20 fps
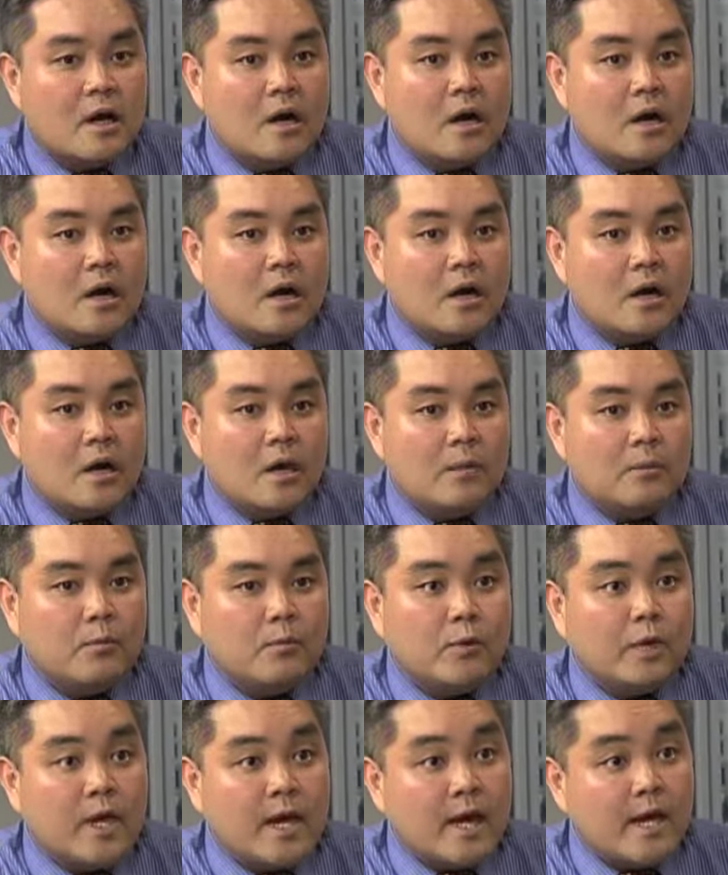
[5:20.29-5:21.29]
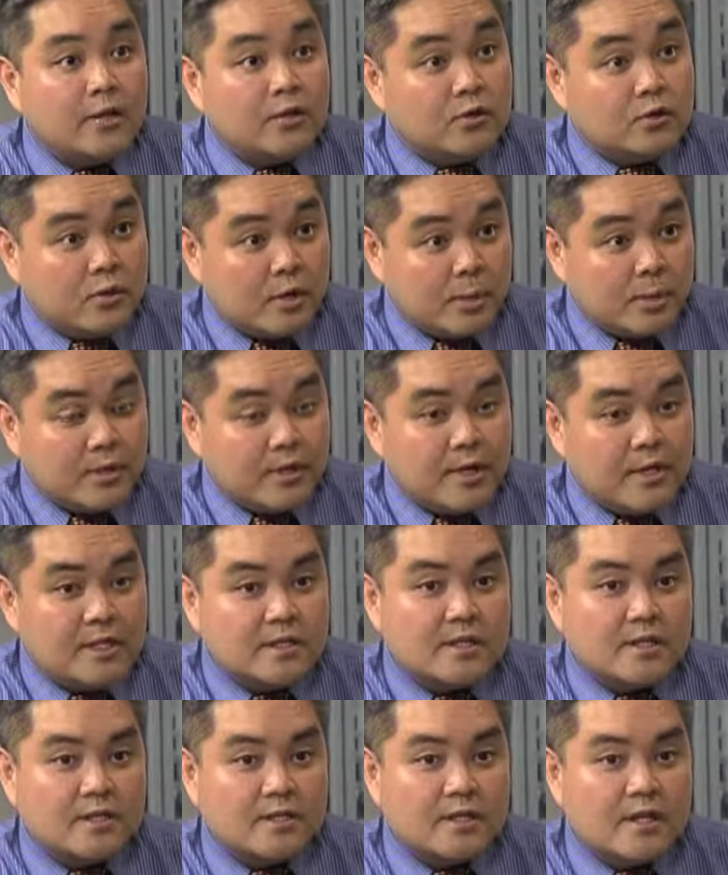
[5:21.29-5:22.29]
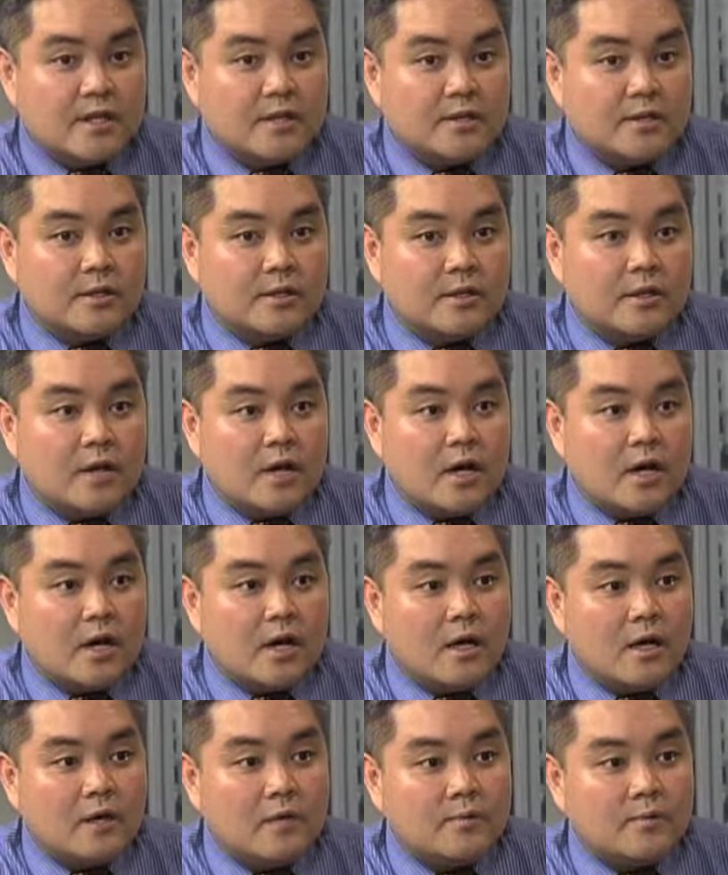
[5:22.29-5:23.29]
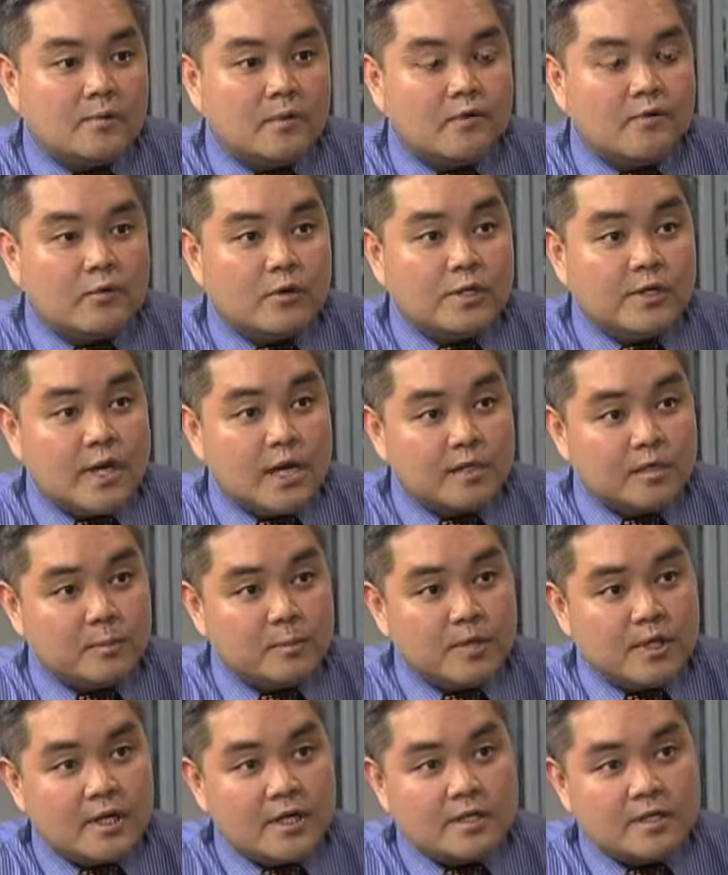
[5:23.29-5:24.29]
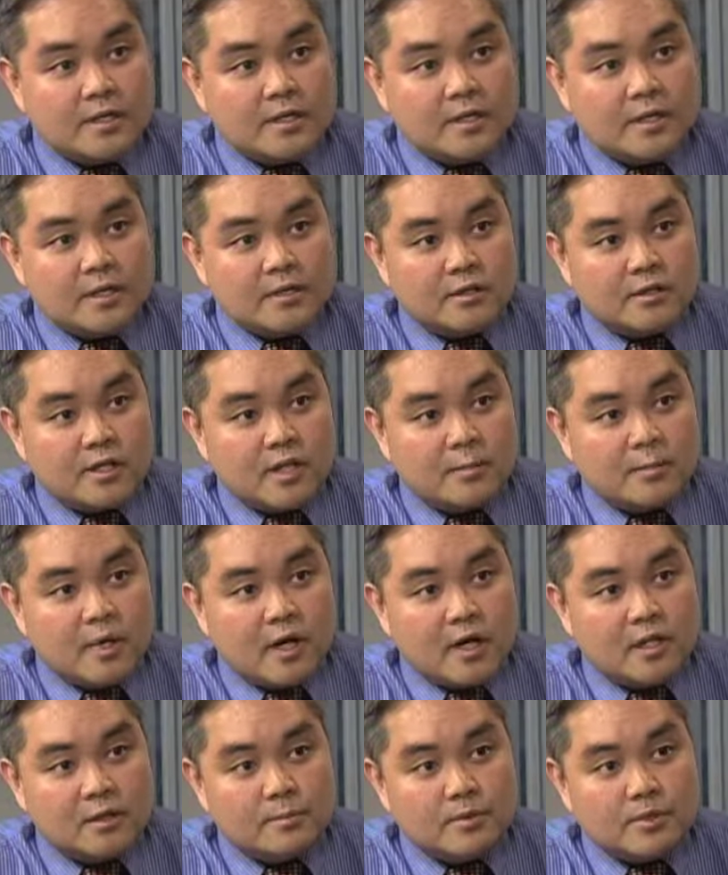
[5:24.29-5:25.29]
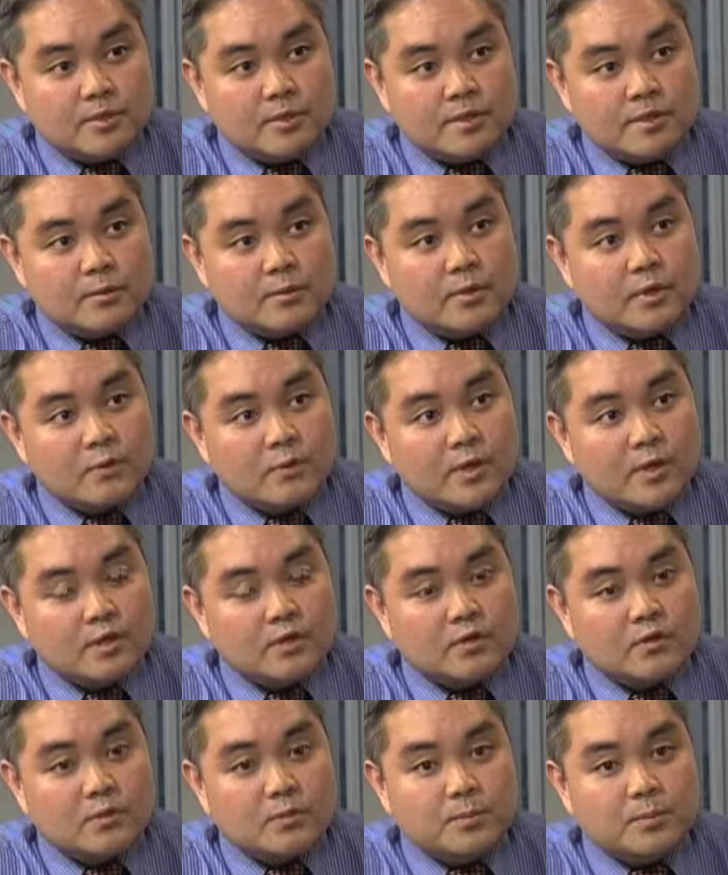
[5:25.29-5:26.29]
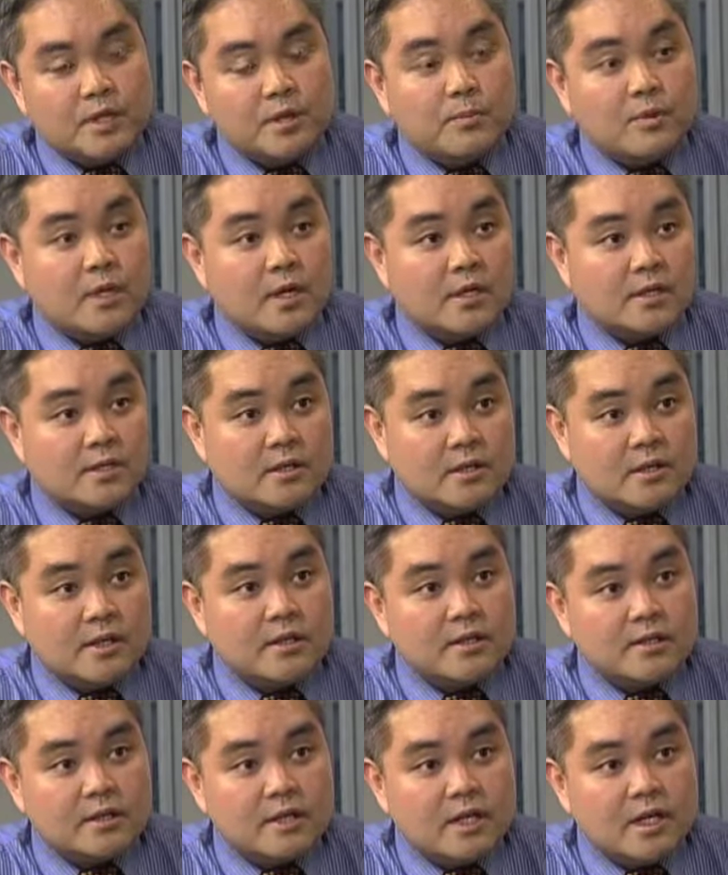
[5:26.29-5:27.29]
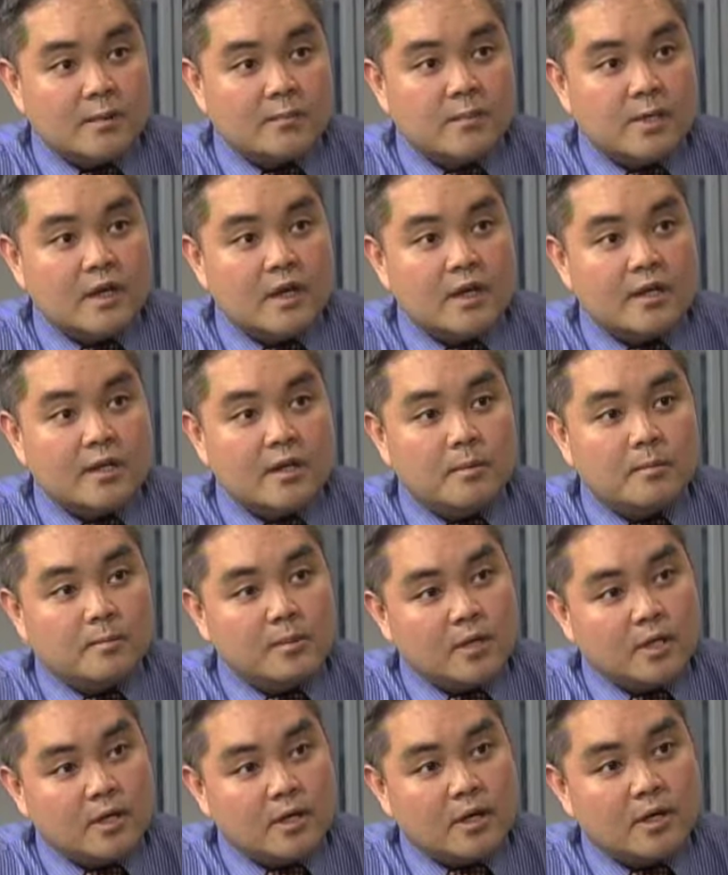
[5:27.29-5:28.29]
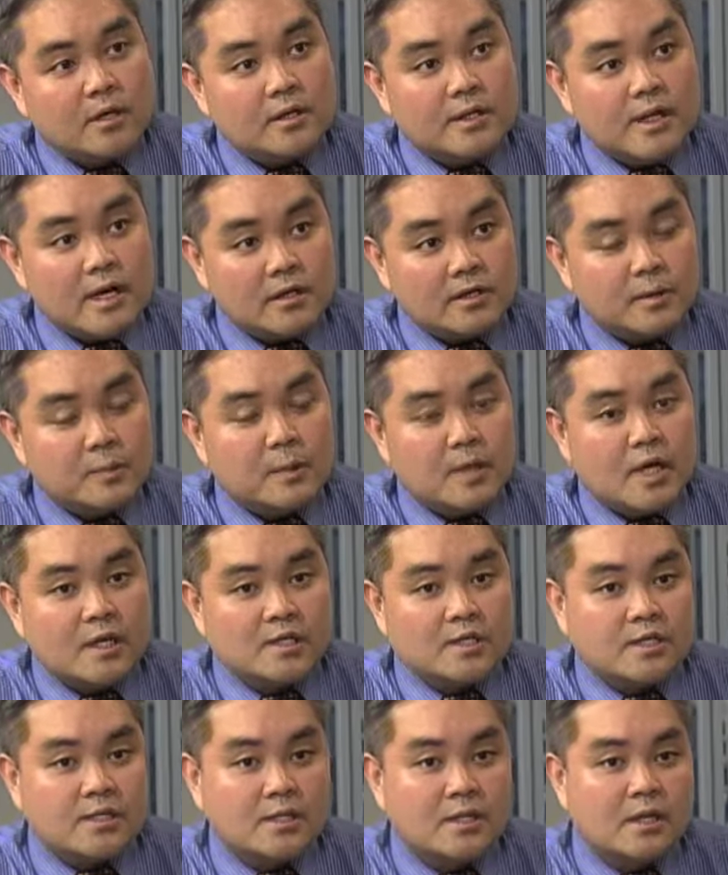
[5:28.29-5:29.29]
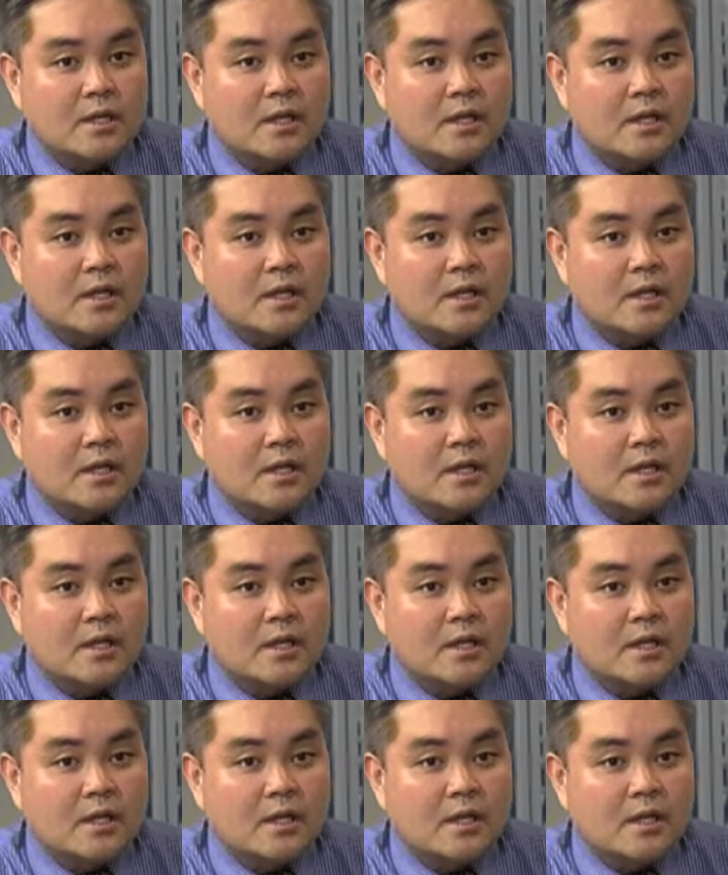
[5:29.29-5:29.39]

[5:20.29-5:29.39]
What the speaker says: We had two upgrades in the sector for Techniplex and Intertape polymers. We went to B plus on Intertape and then B on Techniplex.